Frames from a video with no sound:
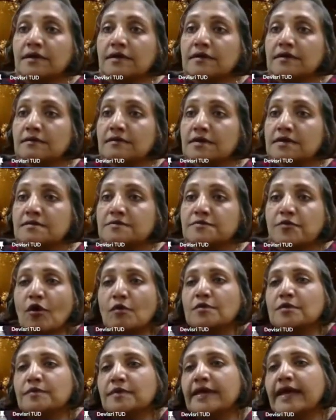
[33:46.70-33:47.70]
is
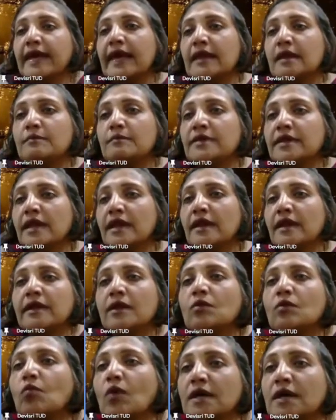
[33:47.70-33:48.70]
probably
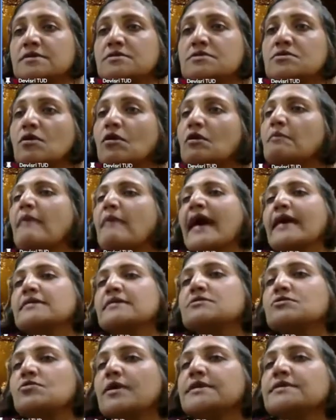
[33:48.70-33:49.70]
eliminating once or max
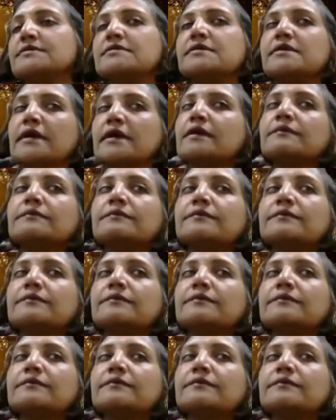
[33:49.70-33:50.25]
twice a day.